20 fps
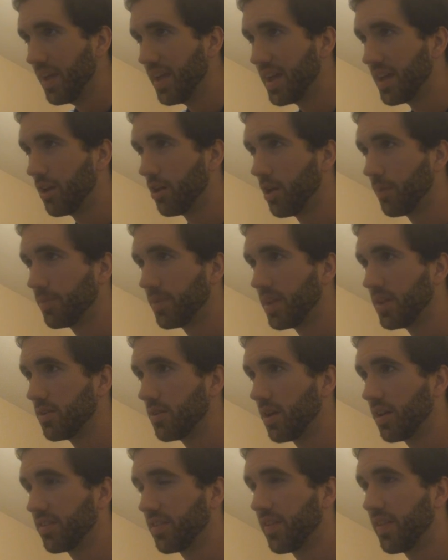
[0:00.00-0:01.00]
and I'll update
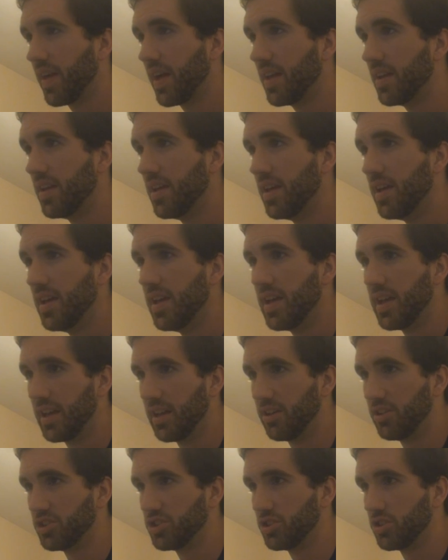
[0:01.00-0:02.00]
you guys on that,
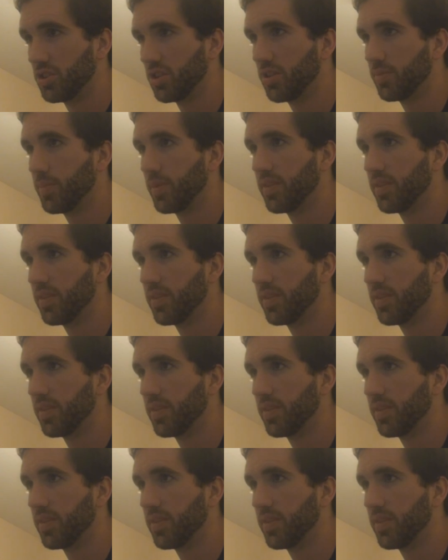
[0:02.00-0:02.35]
and I'll show you guys